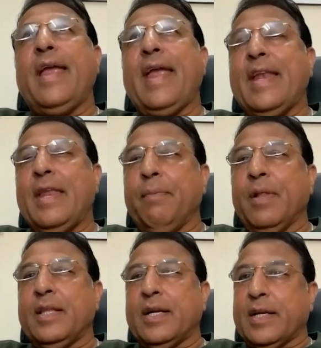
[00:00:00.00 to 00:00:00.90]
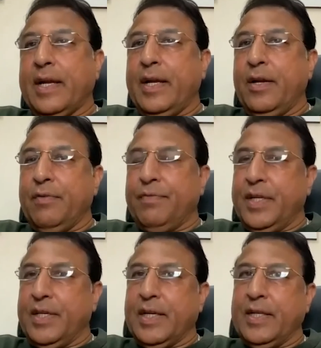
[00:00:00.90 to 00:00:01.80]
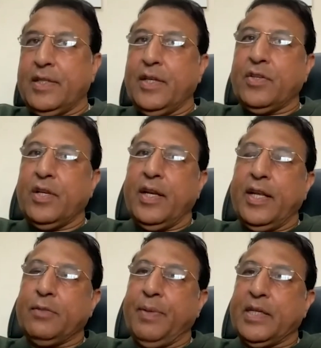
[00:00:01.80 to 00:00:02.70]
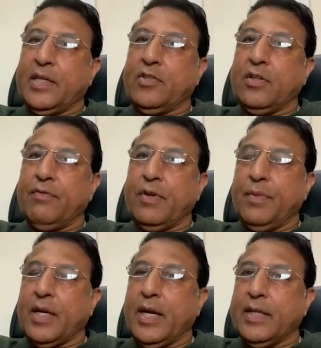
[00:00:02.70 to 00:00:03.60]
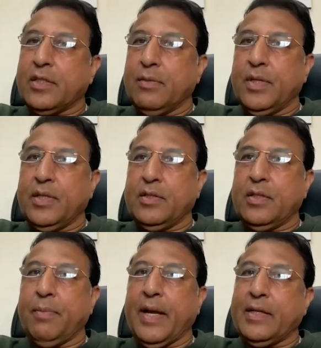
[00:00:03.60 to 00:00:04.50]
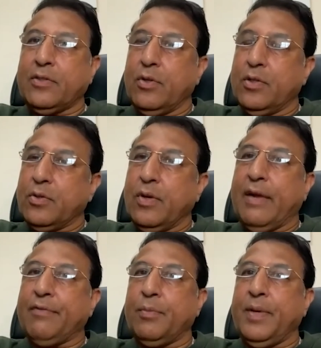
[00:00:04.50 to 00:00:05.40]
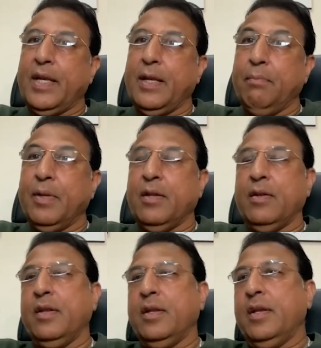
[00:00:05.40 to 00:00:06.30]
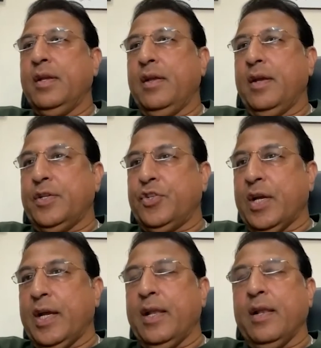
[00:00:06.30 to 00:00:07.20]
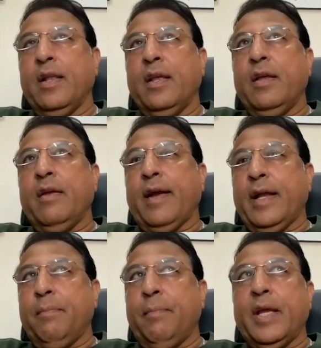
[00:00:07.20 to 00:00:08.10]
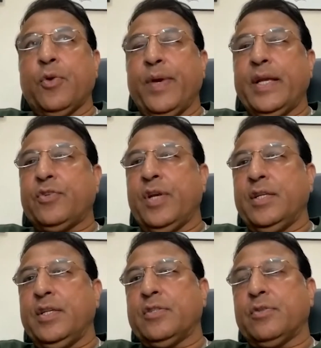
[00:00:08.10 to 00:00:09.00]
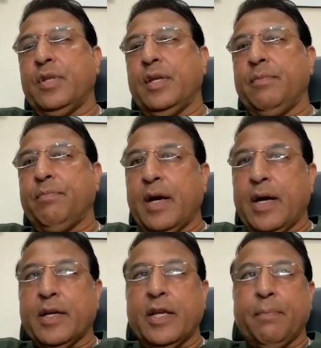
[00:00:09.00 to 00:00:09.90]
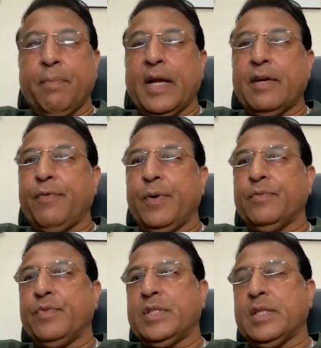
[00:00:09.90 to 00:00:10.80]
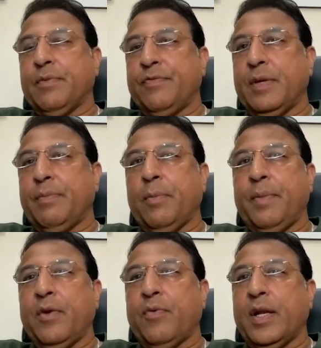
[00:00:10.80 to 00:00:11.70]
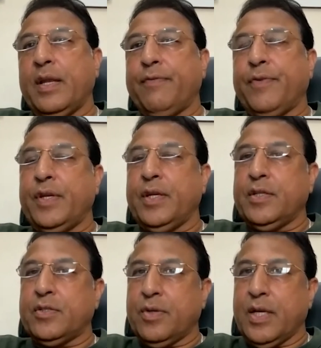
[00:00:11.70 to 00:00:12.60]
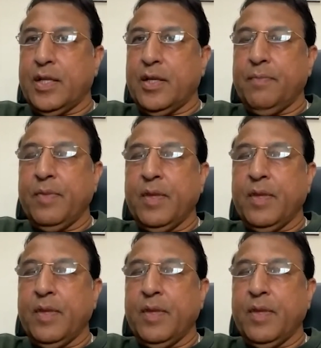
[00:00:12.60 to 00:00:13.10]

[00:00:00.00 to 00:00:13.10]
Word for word: enable that kind of digitization and expectation from the customers, the banks also have to be nimble, agile, and make quick changes to the Arctic platforms, which some of them have been running for years together.